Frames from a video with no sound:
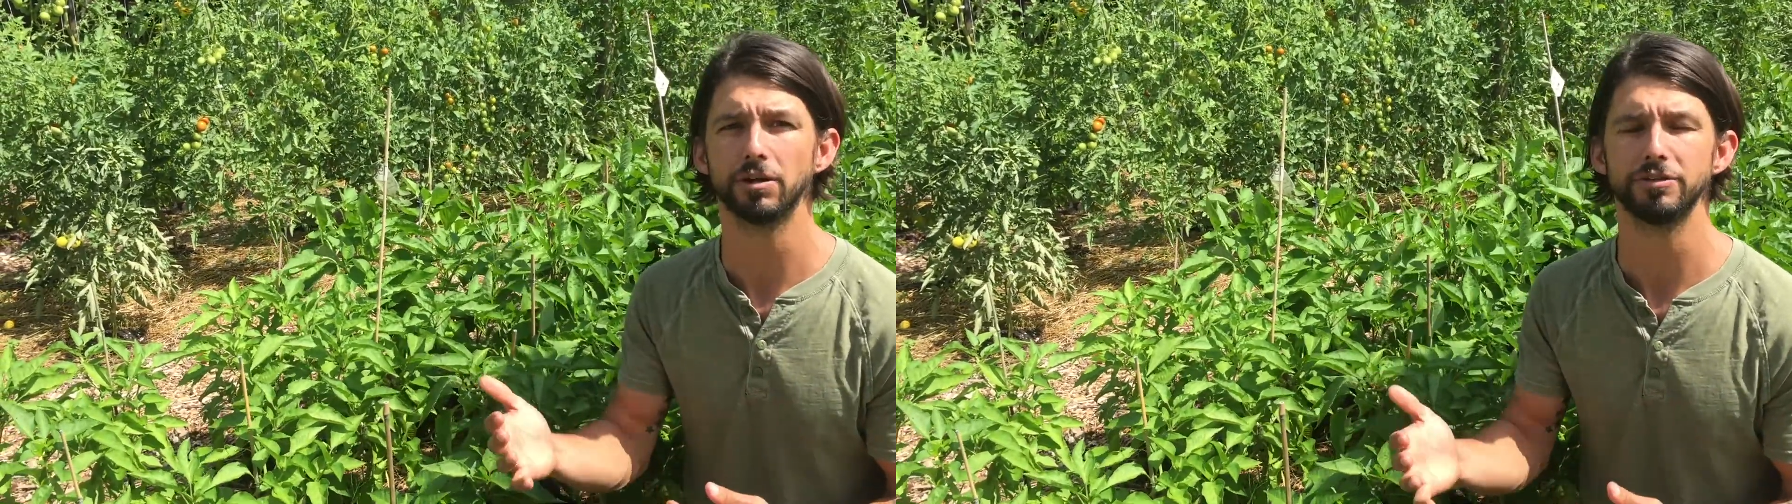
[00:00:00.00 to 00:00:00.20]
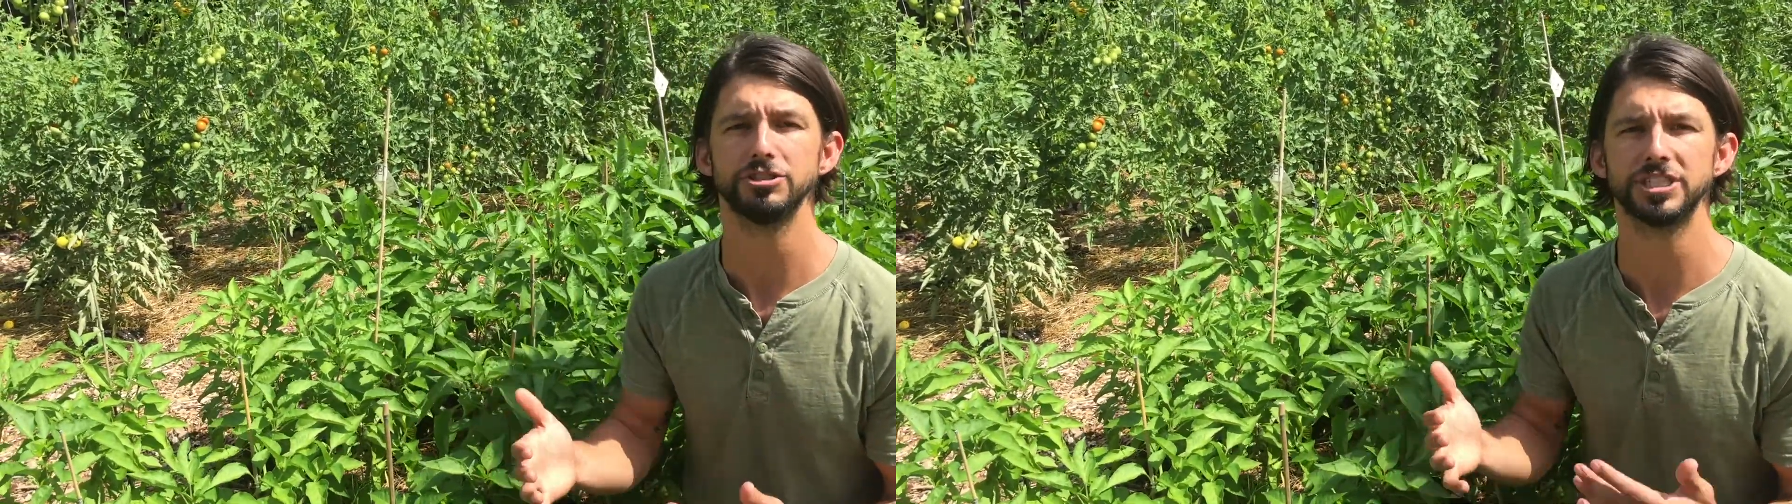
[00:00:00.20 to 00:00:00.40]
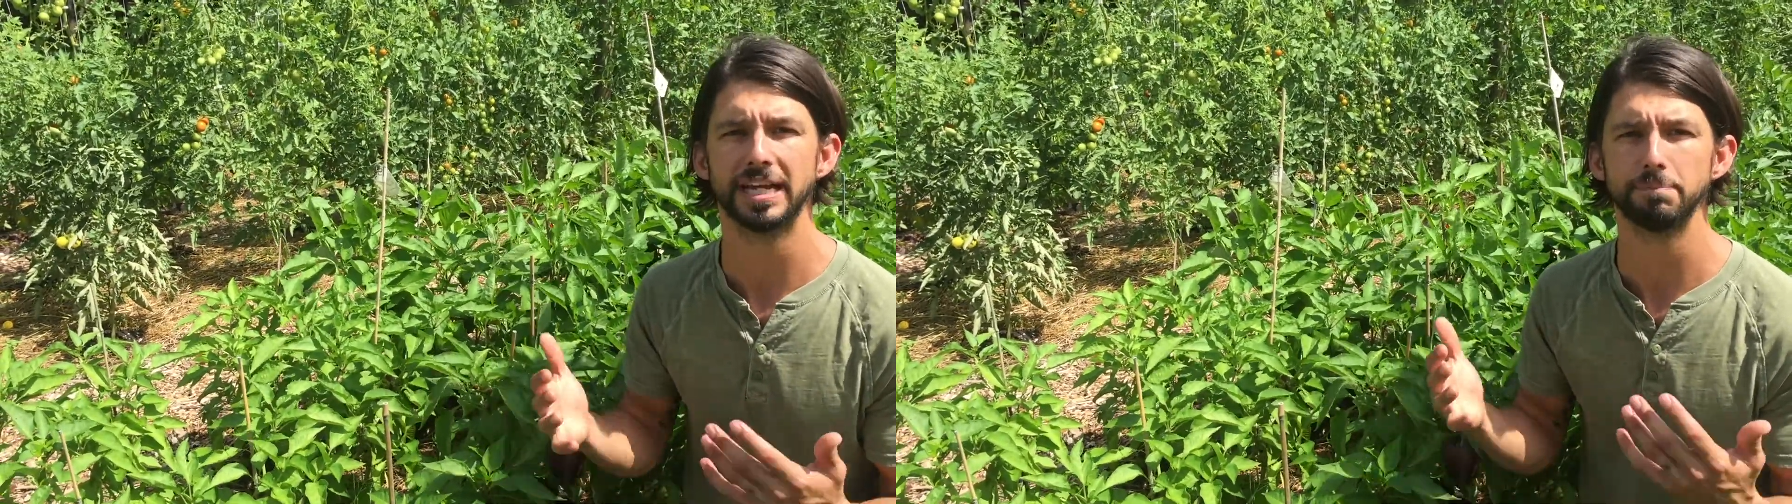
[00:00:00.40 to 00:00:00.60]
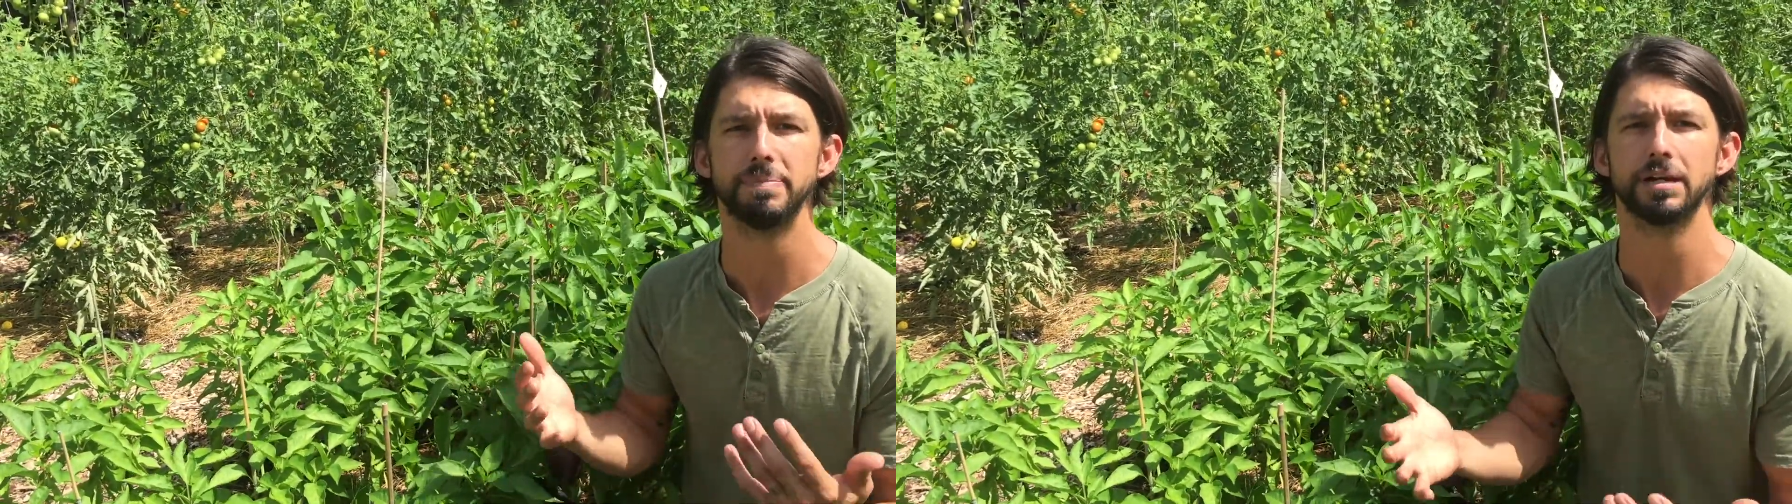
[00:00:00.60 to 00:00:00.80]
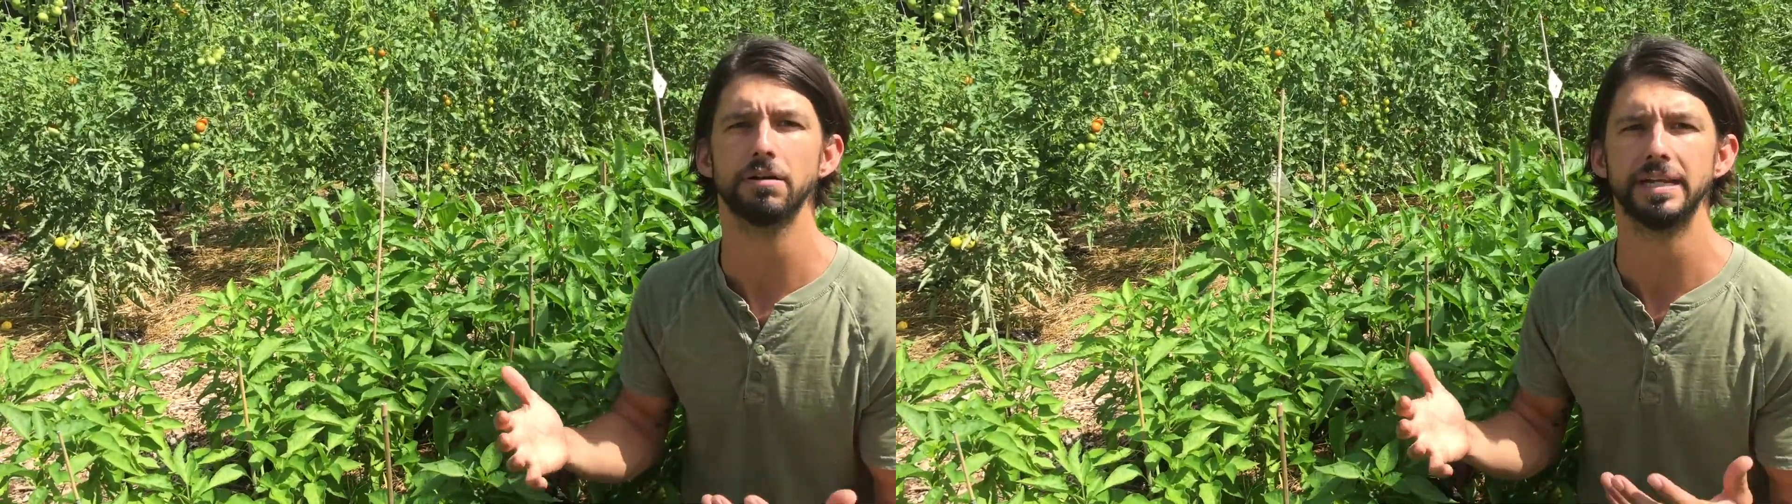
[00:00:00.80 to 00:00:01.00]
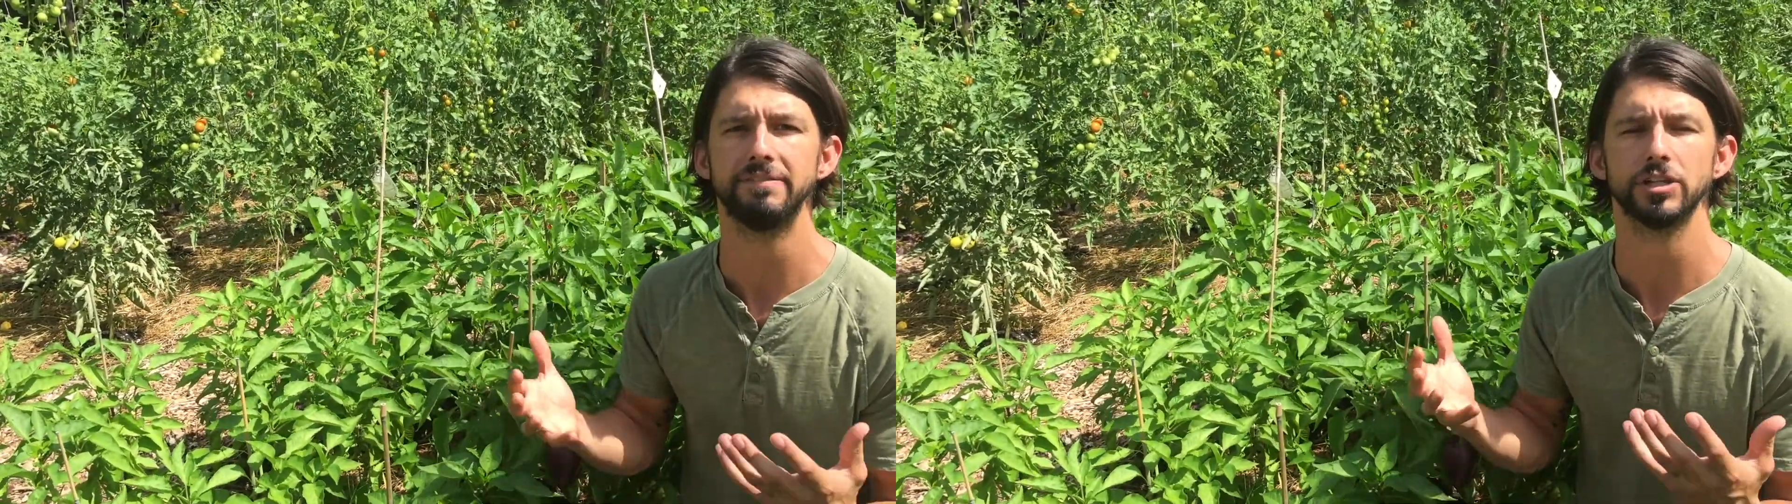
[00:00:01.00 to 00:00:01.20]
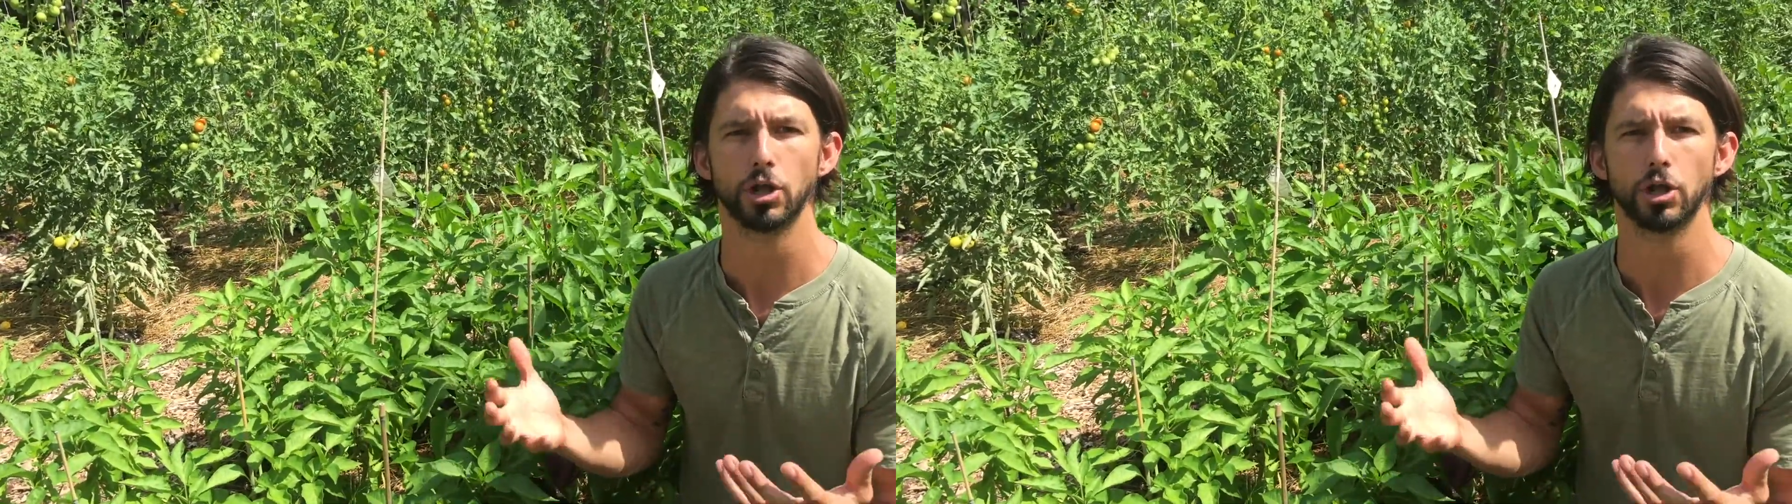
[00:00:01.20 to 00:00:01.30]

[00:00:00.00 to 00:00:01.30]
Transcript: they're setting bigger and even